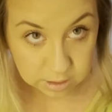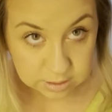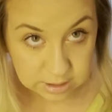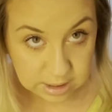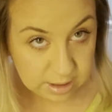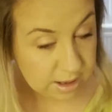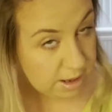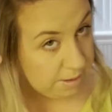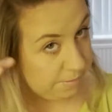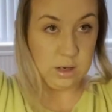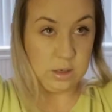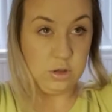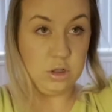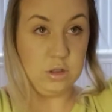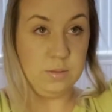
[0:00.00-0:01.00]
all see that,
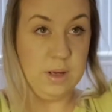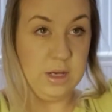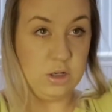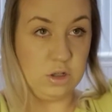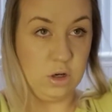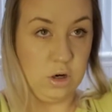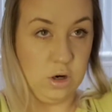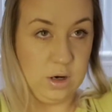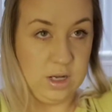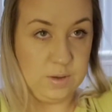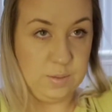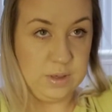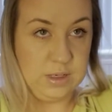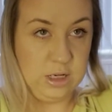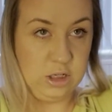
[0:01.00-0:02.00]
and just make sure it's
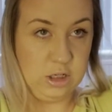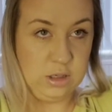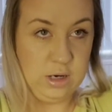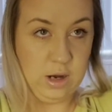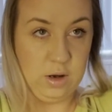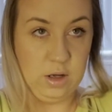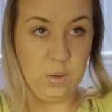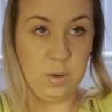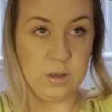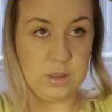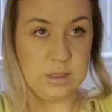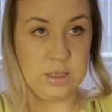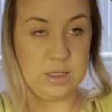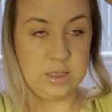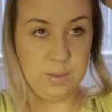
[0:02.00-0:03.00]
positioned how you
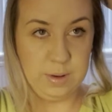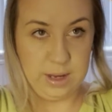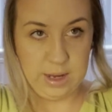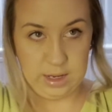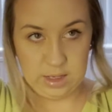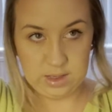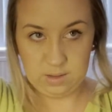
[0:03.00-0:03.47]
want it to be,